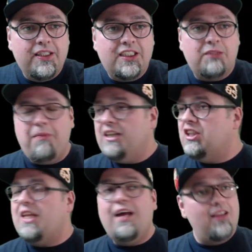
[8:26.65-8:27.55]
Smash
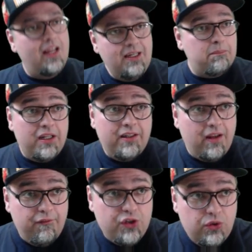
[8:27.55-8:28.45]
that like button
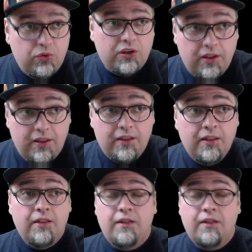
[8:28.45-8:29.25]
if you could.